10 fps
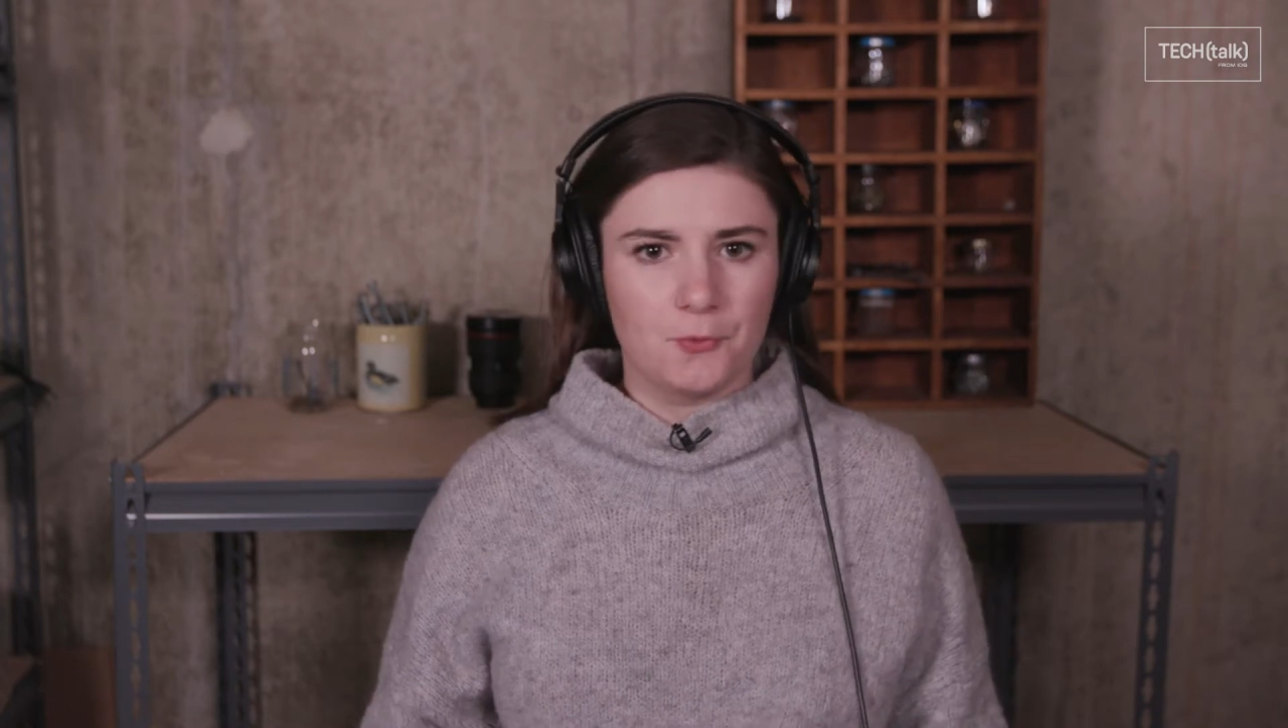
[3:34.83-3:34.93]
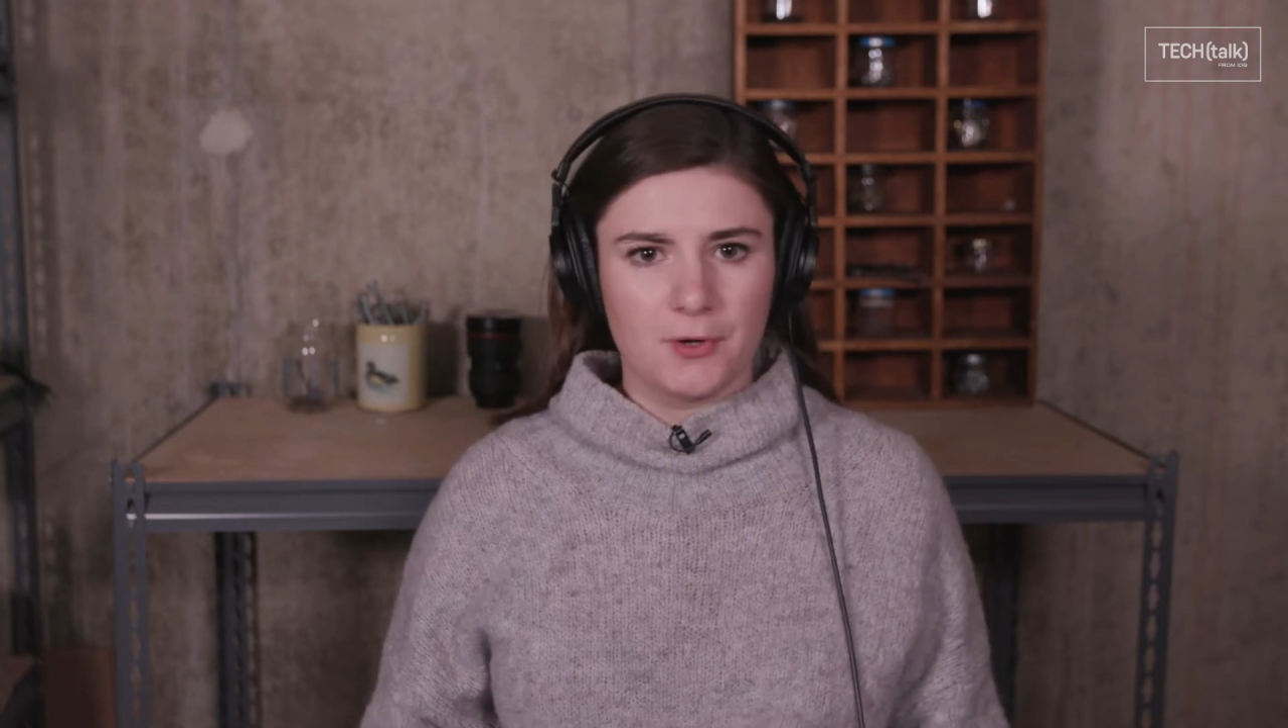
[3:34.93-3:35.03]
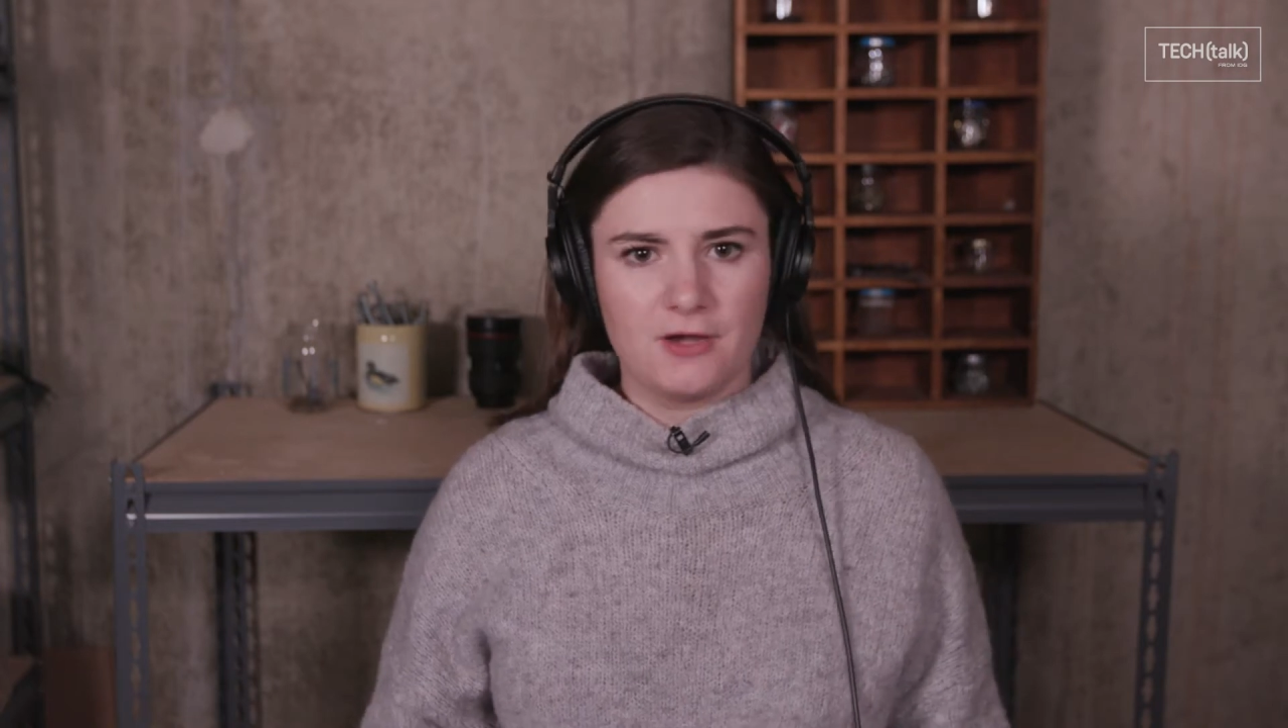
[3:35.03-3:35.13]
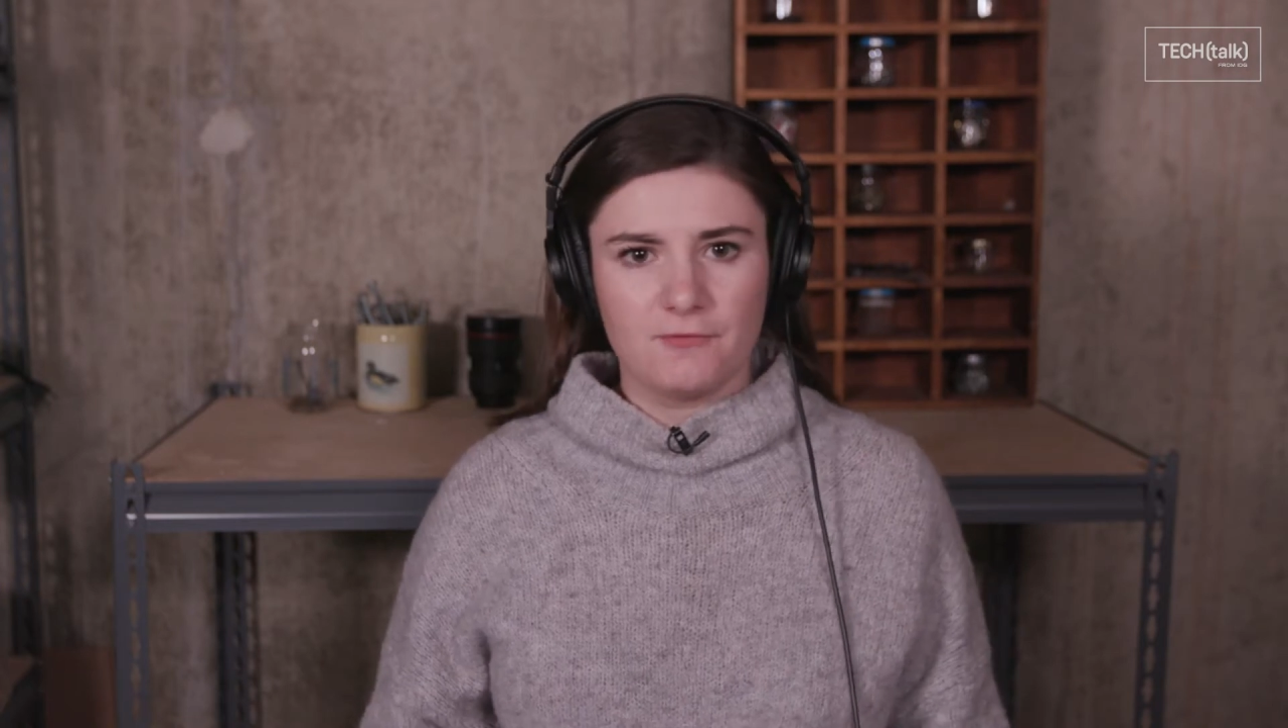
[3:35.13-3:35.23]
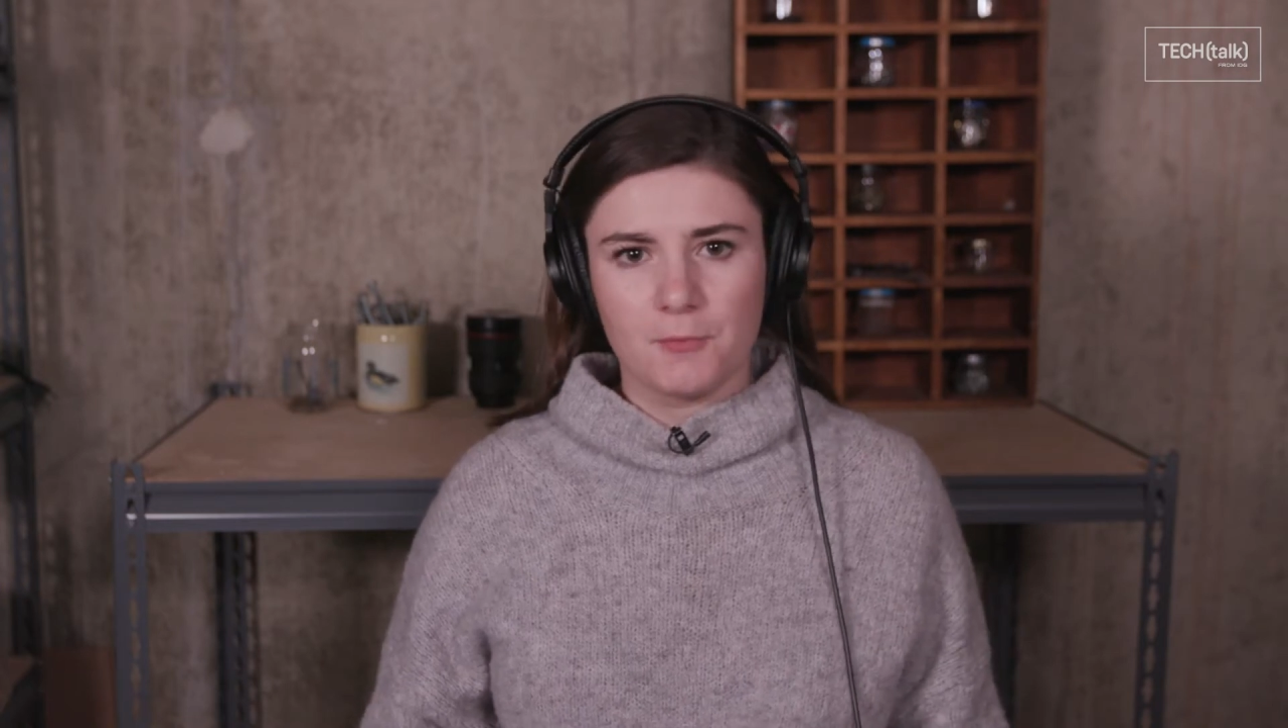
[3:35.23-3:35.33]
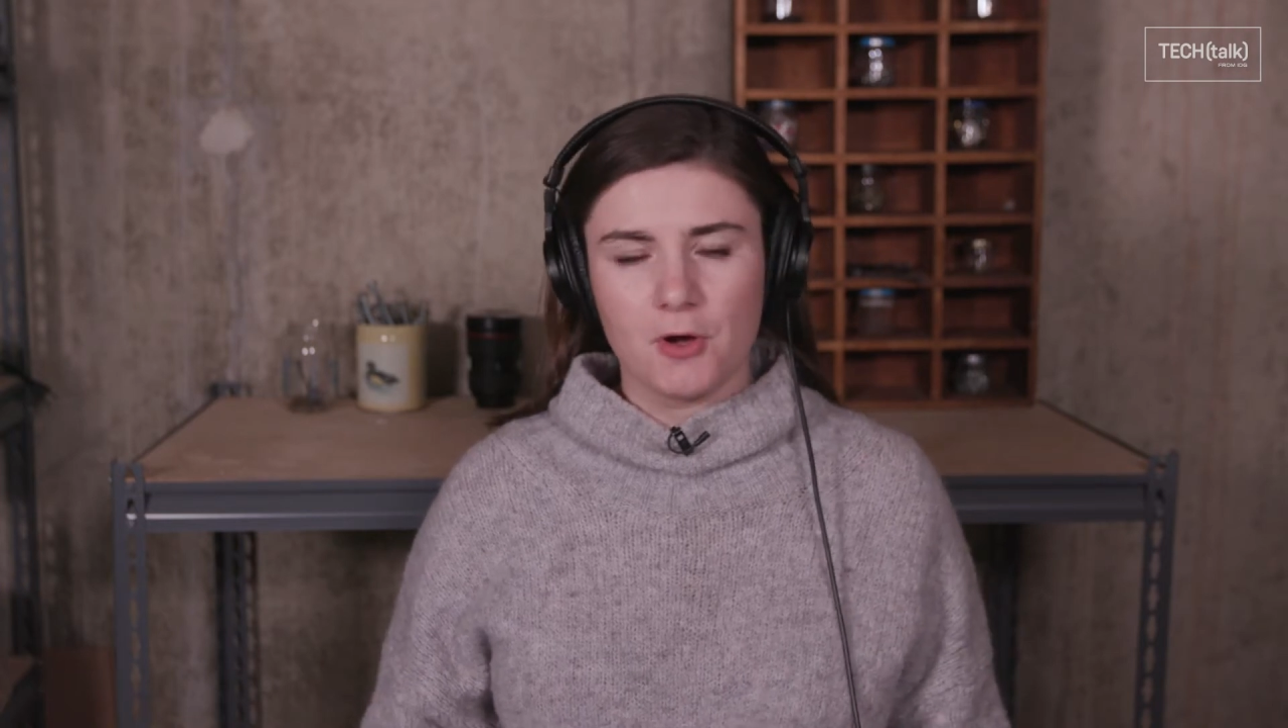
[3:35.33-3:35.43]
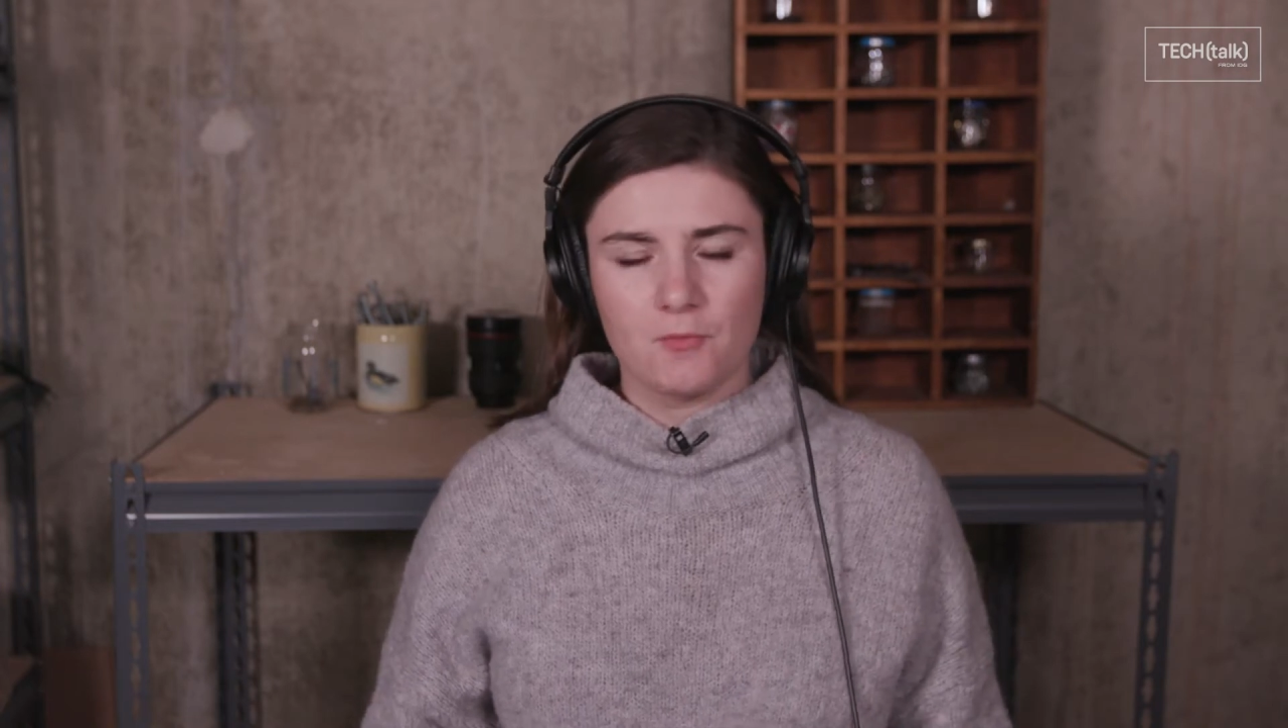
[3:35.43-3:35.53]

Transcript: working from